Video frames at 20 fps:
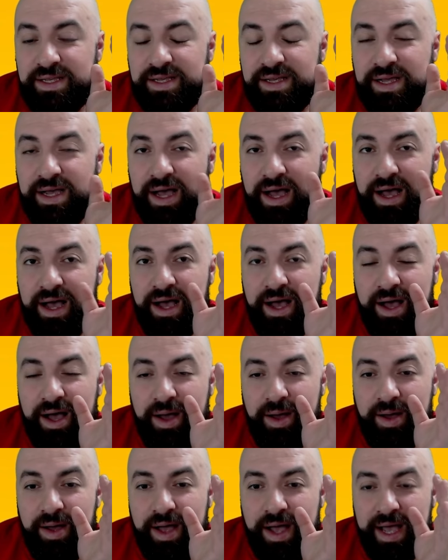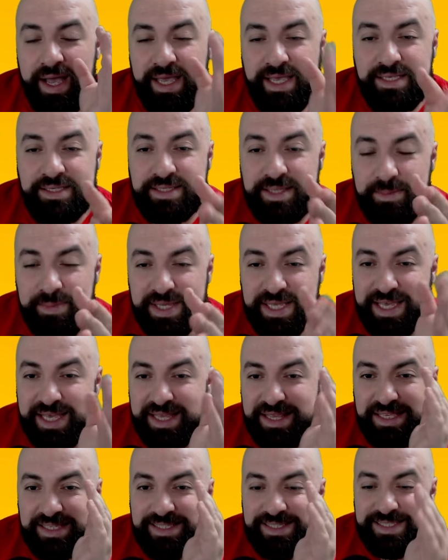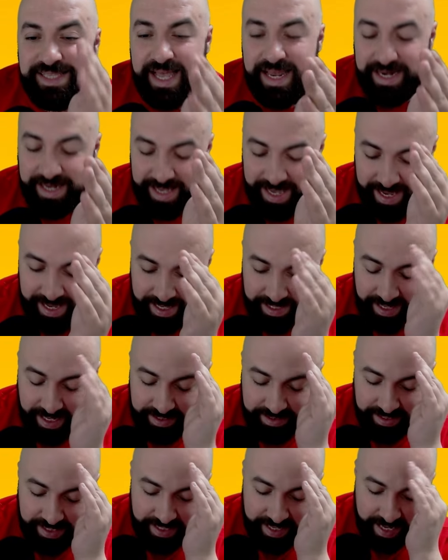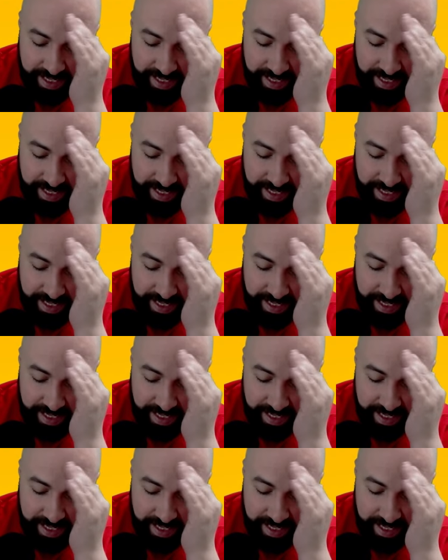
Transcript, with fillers: Uh, I, I hit something and there's ten K, uh, ten